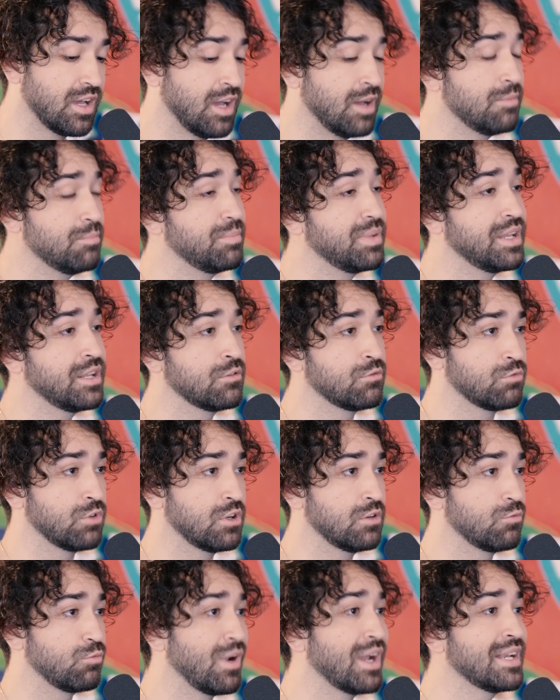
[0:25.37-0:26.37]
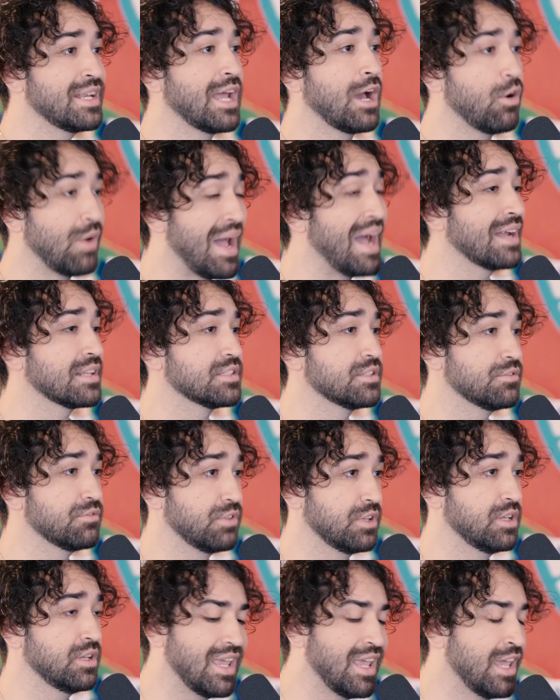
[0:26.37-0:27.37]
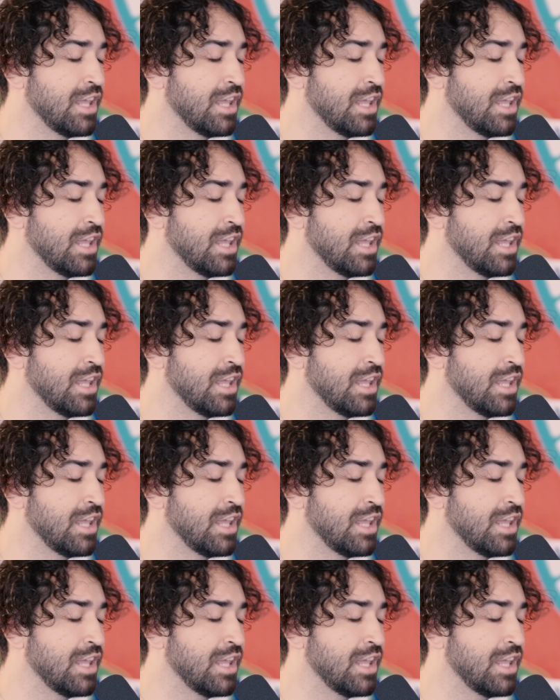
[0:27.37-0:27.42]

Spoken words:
unbeaten run right now actively